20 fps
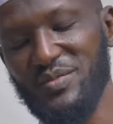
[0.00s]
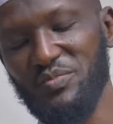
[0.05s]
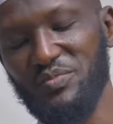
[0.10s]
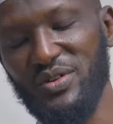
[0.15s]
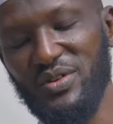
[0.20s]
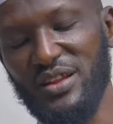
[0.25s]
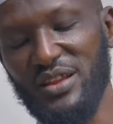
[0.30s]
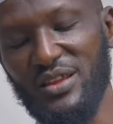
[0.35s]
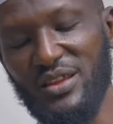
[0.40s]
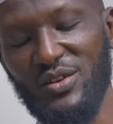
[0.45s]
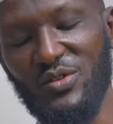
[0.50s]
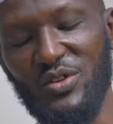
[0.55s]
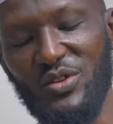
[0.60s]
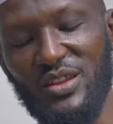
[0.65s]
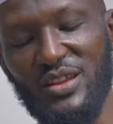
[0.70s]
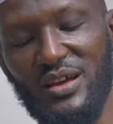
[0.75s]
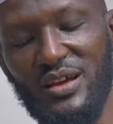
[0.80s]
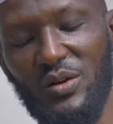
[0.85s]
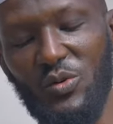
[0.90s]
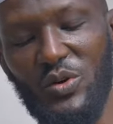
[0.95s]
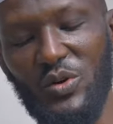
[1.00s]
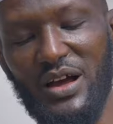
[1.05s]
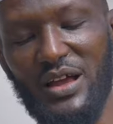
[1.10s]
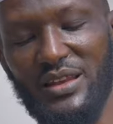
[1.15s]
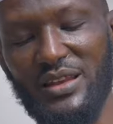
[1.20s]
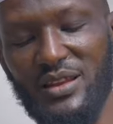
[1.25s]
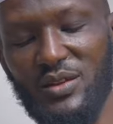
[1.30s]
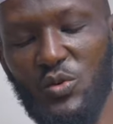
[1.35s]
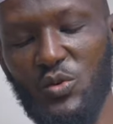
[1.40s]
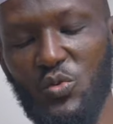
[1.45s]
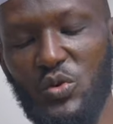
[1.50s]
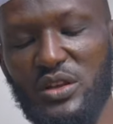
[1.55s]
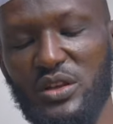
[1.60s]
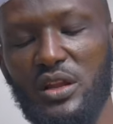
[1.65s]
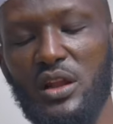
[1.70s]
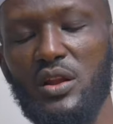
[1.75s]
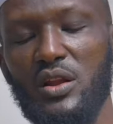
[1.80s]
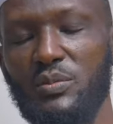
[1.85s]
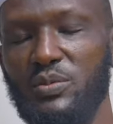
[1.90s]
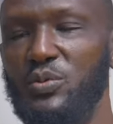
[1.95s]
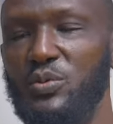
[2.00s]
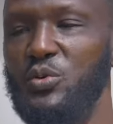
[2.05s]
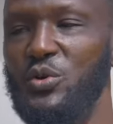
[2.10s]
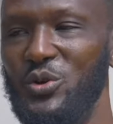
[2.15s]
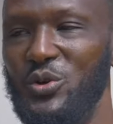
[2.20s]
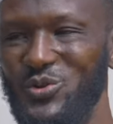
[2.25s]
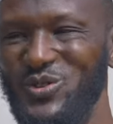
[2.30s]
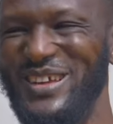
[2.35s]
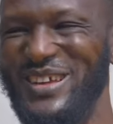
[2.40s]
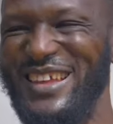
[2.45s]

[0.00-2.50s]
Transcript: But then you know, sir, what I do with the love for you.